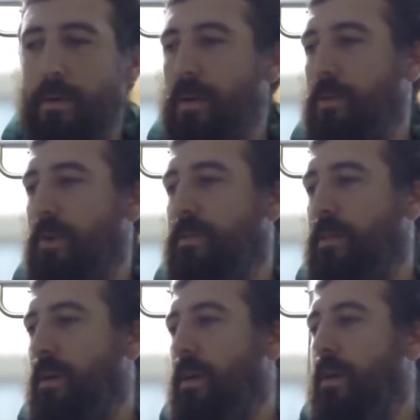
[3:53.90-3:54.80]
Anyways,
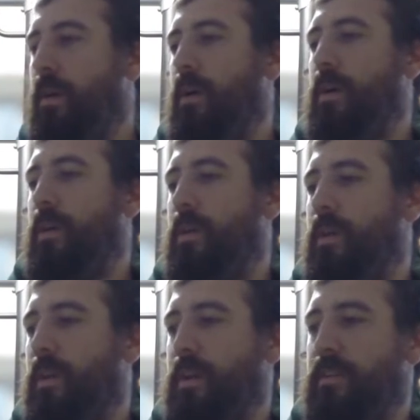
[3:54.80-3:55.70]

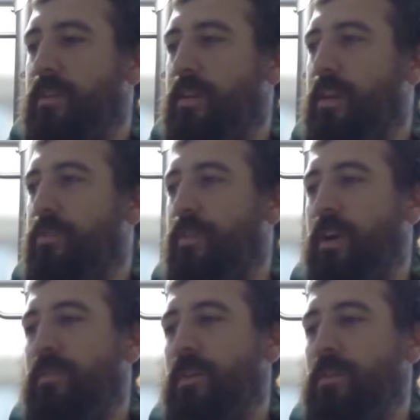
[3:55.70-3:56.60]
like I said, that's
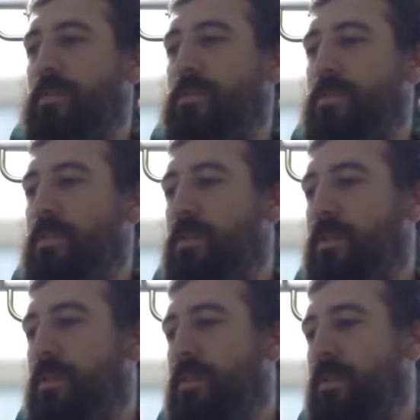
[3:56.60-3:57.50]
$5.
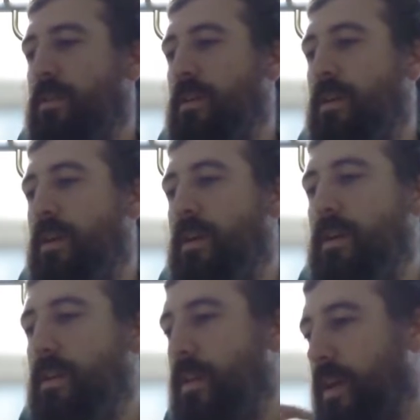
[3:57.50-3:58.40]

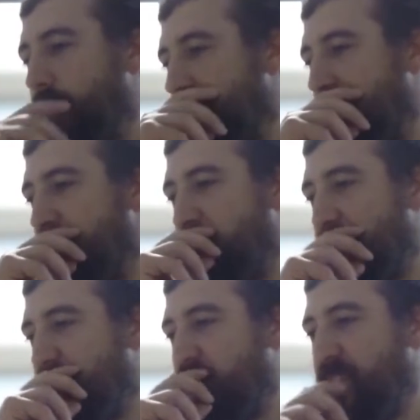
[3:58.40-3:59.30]
And the next thing
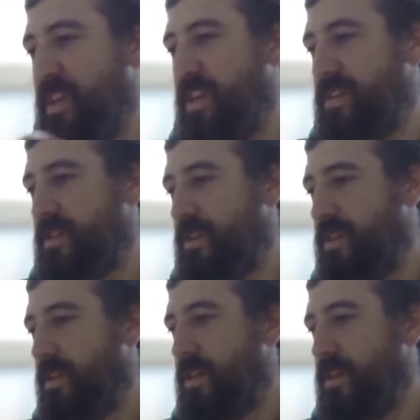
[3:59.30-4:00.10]
on the list